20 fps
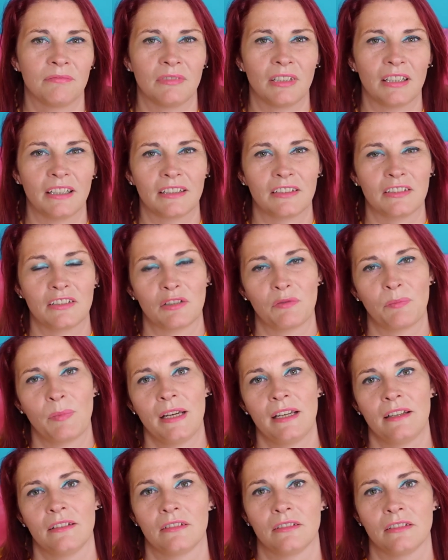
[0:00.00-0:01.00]
like, because I've
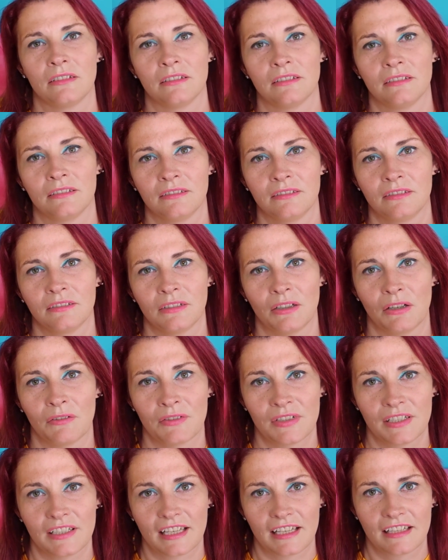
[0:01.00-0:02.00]
been on
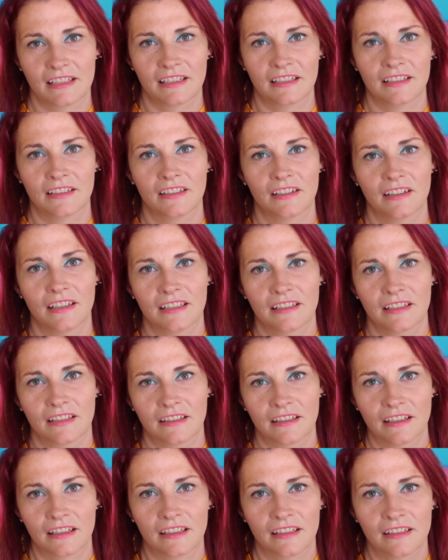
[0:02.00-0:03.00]
obviously dating sites
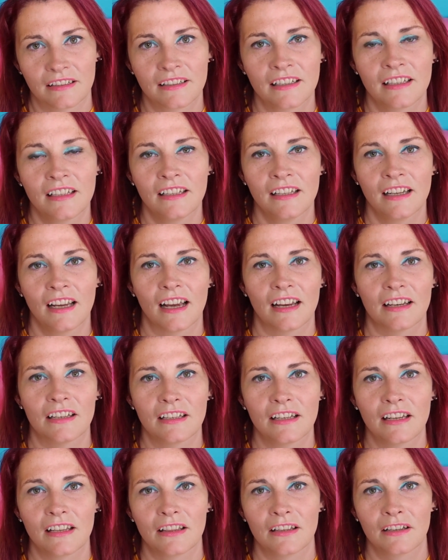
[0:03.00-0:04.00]
and things, and you
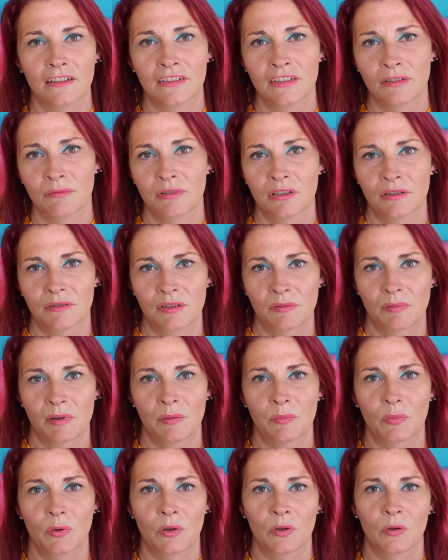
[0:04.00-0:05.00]
get there sometimes the
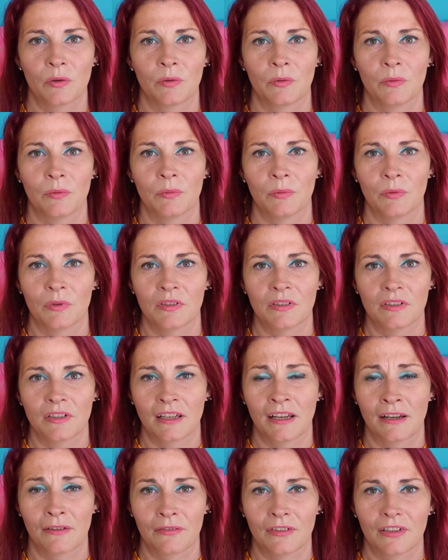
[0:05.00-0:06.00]
people who want to
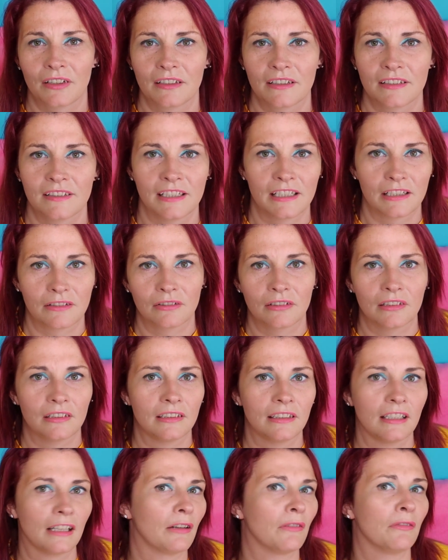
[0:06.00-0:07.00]
have like a secret
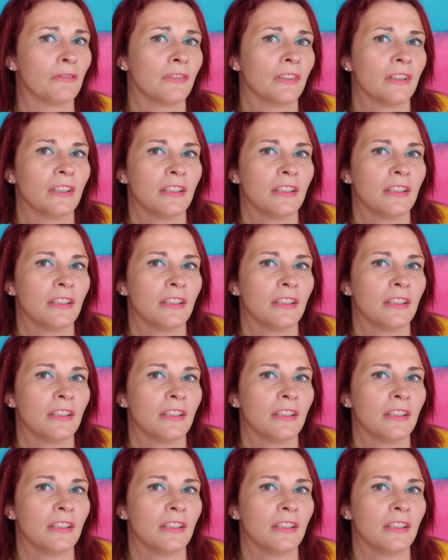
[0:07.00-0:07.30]
love,